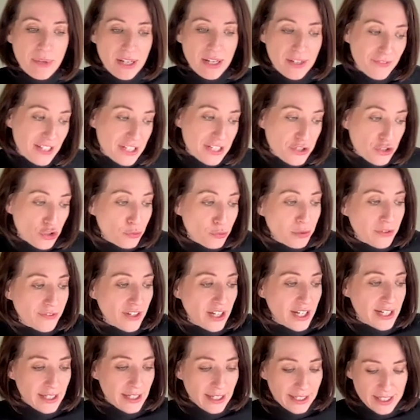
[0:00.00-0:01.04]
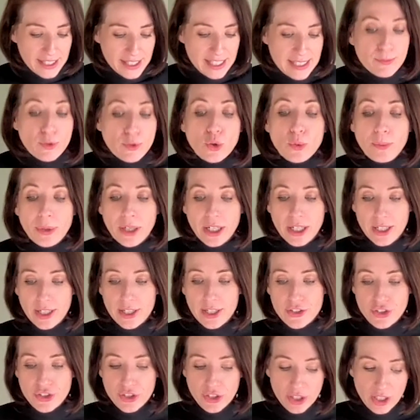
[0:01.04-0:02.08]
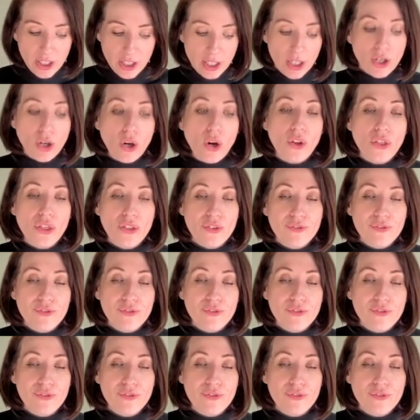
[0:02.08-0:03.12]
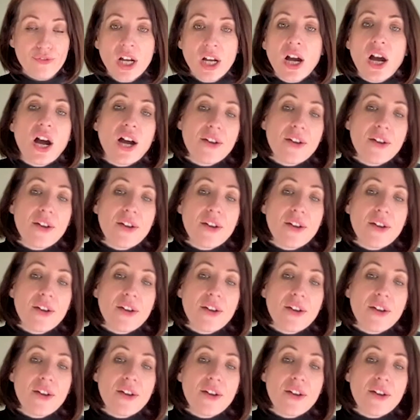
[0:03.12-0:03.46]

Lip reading: But if they do provide like a small perch on the floor,